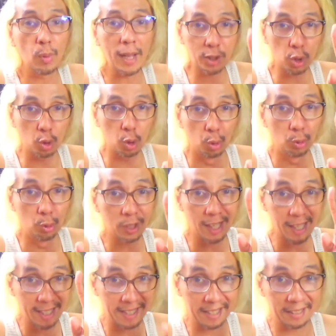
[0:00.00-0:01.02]
at your own
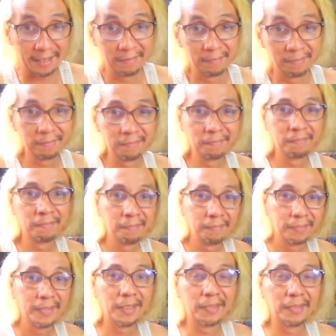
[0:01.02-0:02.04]
risk.
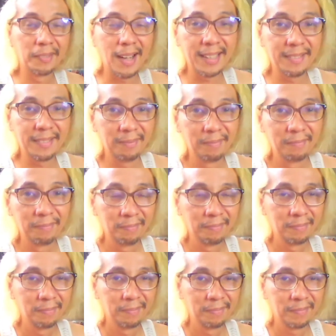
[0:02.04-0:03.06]
Right?
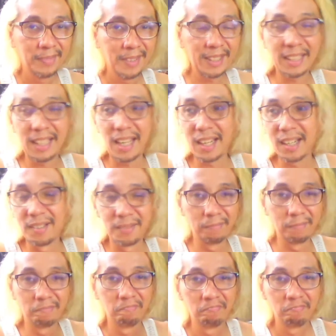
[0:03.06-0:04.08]
Kasi
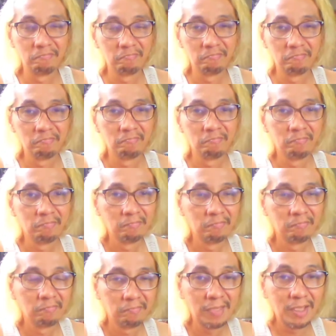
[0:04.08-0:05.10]
talagang
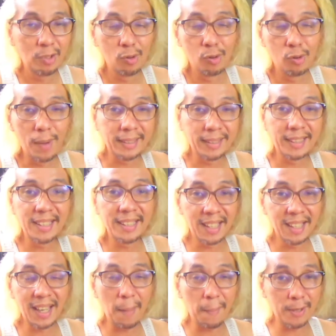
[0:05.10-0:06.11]
hindi mo
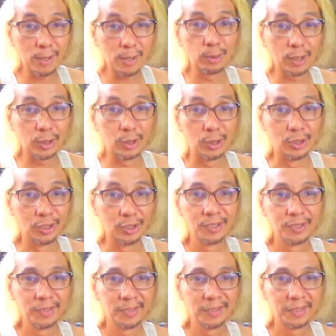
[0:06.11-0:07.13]
maintindihan ng episode na to.
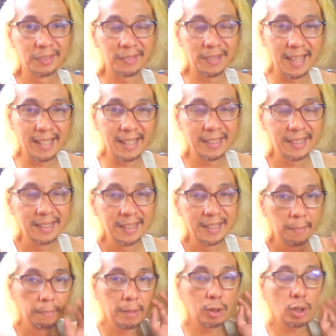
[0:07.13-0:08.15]
Right?
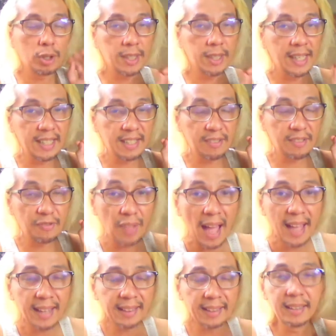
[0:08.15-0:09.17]
Because it is
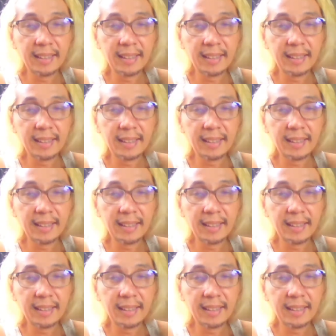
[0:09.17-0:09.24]
that